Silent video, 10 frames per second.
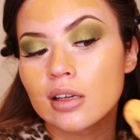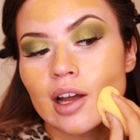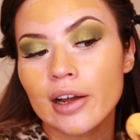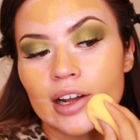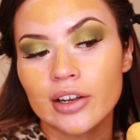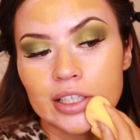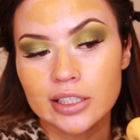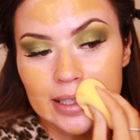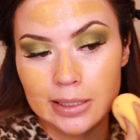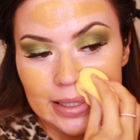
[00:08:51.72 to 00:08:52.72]

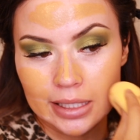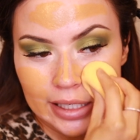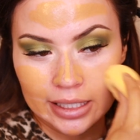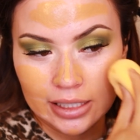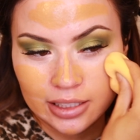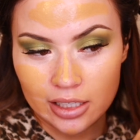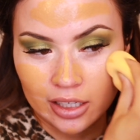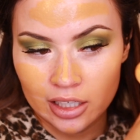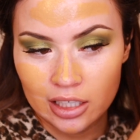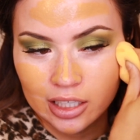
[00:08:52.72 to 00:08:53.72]
And this is
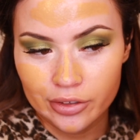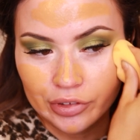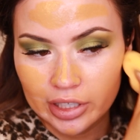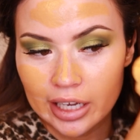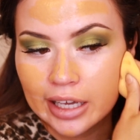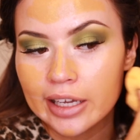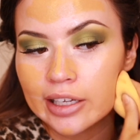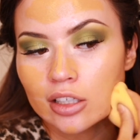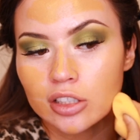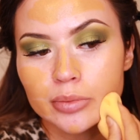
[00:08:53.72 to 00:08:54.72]
an Olivia
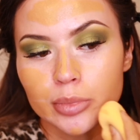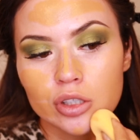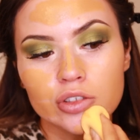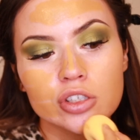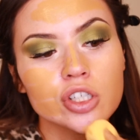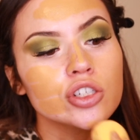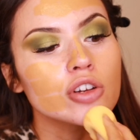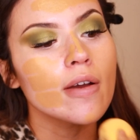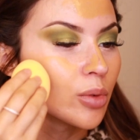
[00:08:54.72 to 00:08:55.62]
Hale sponge,